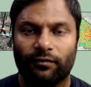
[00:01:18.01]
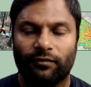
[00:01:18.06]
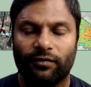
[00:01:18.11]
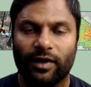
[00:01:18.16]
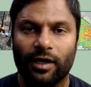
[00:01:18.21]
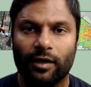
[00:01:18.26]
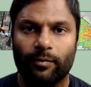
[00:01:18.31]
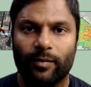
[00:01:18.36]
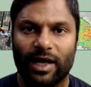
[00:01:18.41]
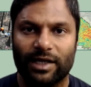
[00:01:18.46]

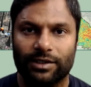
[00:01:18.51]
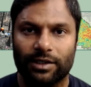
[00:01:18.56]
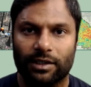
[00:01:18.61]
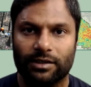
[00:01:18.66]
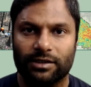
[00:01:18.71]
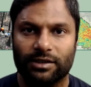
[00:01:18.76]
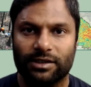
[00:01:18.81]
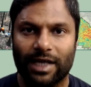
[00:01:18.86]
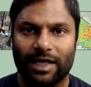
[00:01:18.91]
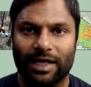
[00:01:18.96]

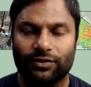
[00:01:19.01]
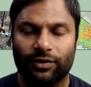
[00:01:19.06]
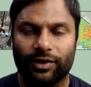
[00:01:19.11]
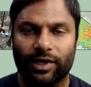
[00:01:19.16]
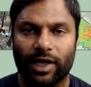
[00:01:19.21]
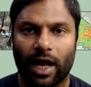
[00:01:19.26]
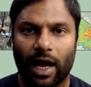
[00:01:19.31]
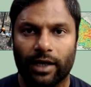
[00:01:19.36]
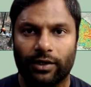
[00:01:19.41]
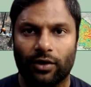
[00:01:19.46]
field-measured
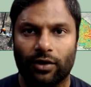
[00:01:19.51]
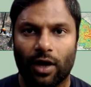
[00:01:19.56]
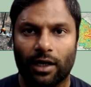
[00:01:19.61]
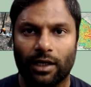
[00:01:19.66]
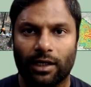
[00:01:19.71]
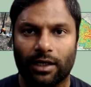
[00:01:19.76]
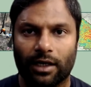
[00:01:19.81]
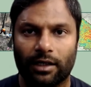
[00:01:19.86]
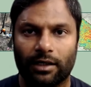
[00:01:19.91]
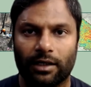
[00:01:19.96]
saturated
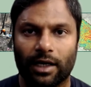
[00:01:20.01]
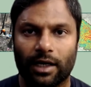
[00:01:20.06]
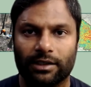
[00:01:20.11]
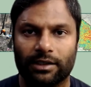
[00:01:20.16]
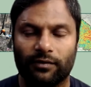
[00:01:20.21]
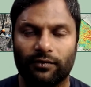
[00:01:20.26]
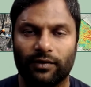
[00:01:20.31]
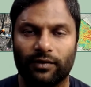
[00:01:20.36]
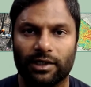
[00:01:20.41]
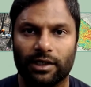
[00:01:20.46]
hydraulic
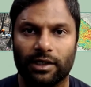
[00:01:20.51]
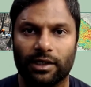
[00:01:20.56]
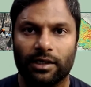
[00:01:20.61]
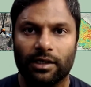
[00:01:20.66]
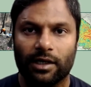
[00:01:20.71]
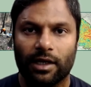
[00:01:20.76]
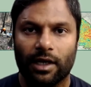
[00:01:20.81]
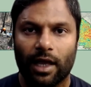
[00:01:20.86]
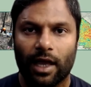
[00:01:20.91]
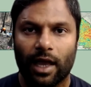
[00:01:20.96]

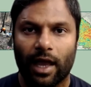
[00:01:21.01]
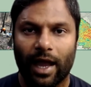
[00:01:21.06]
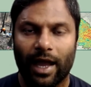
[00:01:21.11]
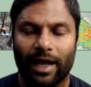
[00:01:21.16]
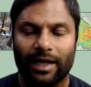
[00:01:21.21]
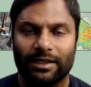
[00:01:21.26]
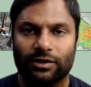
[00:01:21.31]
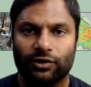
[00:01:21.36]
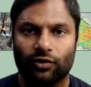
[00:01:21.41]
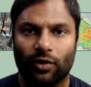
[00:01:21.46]
conductivity
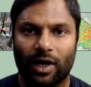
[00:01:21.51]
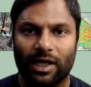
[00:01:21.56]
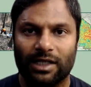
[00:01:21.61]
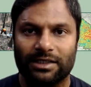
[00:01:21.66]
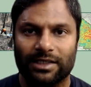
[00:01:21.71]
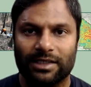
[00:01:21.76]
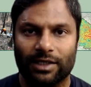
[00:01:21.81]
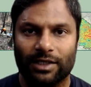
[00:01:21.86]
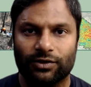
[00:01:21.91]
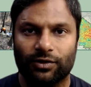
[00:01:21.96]
and soil
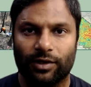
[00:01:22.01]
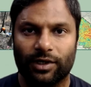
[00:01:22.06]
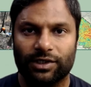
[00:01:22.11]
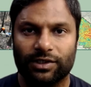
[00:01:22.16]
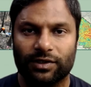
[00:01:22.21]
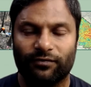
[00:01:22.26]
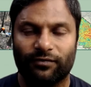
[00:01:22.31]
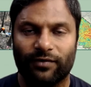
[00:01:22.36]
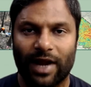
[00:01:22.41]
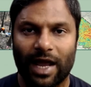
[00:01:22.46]

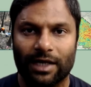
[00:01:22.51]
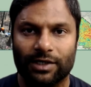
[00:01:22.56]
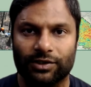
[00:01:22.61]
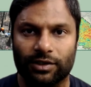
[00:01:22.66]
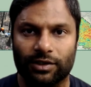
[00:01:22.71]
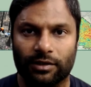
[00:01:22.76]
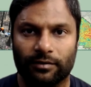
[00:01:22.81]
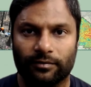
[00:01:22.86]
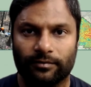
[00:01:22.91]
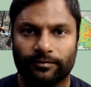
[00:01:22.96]
saturation
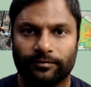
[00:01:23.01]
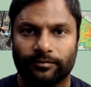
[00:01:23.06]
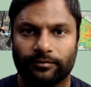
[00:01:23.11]
fraction.